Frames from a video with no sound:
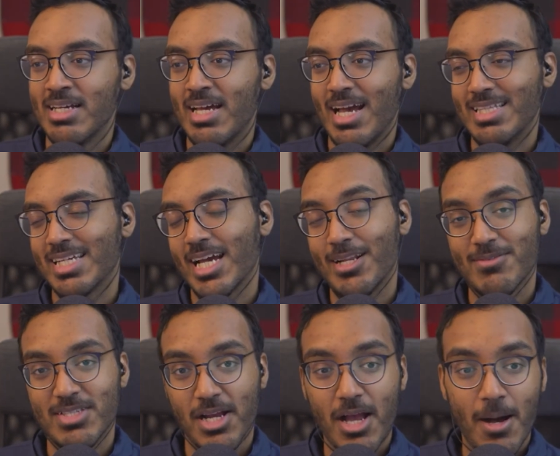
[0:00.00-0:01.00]
and they kind of
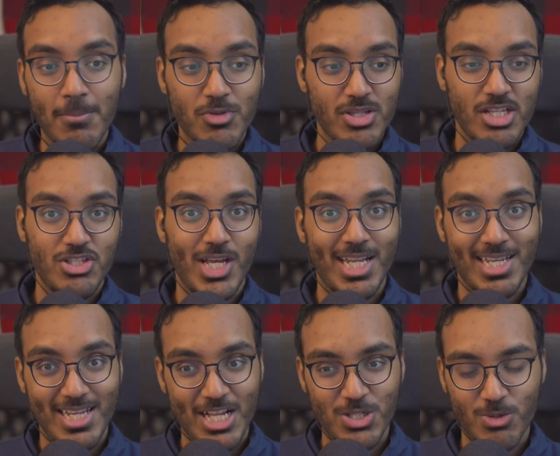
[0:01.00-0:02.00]
succumb to the jaded
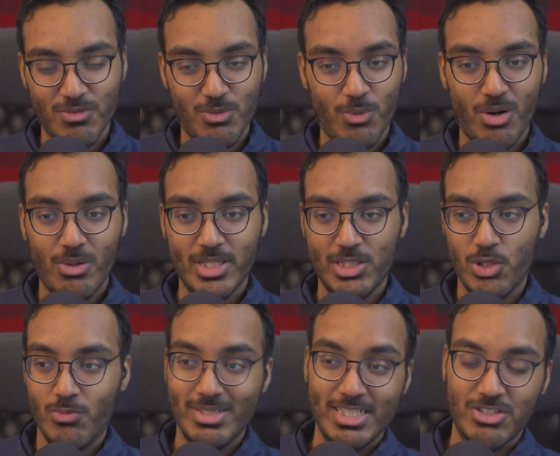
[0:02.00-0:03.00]
nature of the world and don't
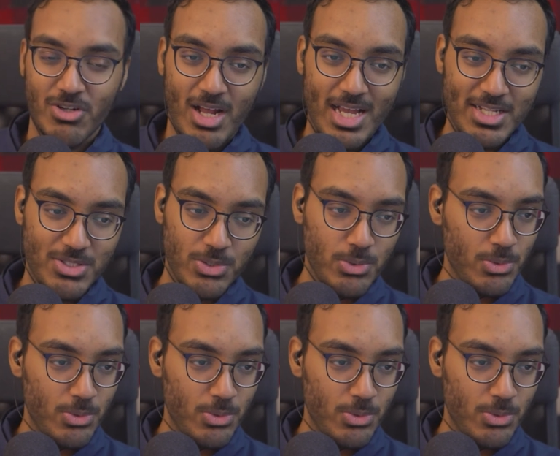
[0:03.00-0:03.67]
really try to